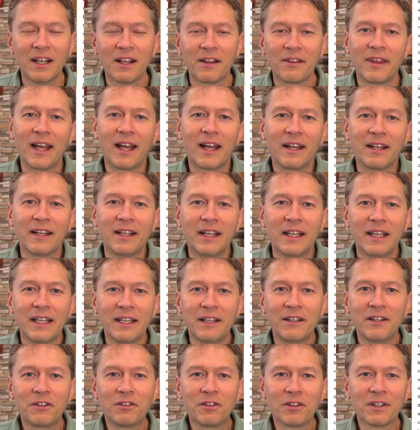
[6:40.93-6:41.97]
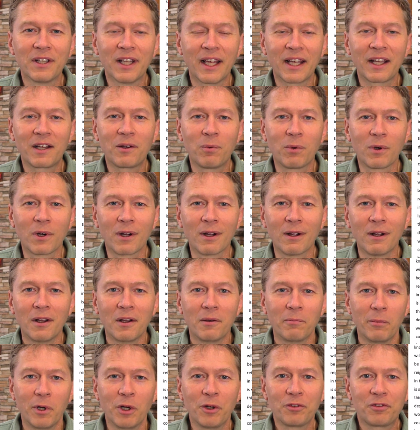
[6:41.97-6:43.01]
That it isn't like we're
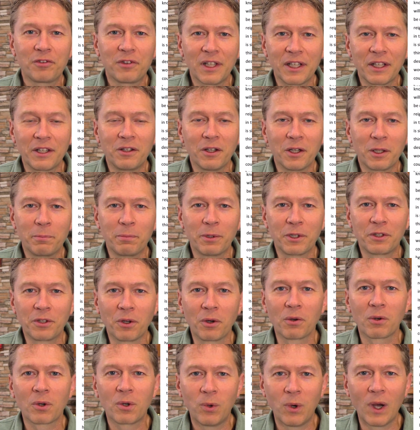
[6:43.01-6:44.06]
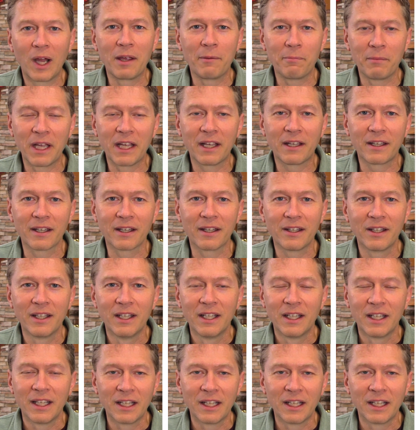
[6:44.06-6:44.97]
mostly good but don't quite make it.